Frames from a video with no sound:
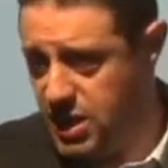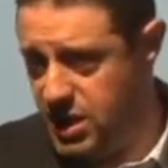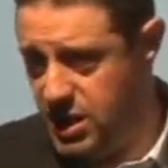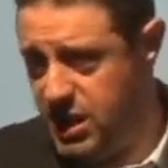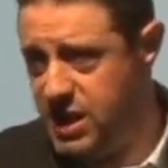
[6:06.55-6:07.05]

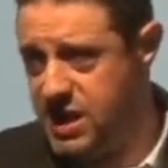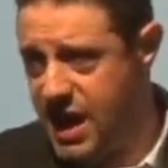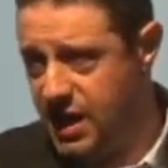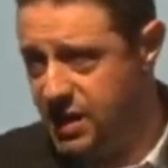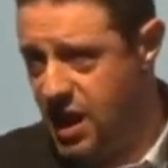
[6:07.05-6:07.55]
need
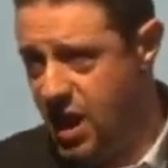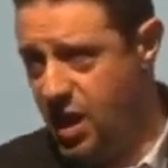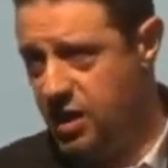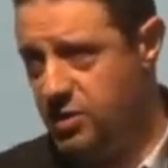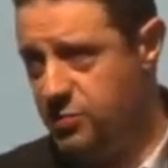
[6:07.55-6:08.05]
that
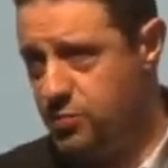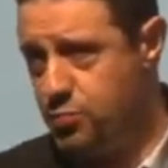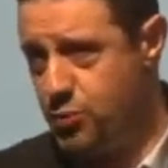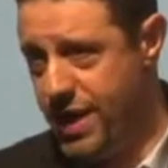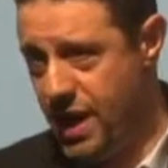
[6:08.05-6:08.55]
kind of a
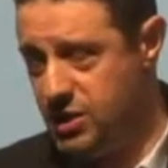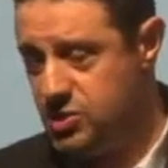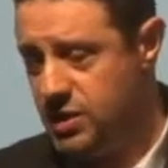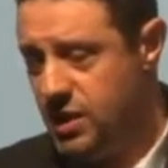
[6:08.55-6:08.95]
bridge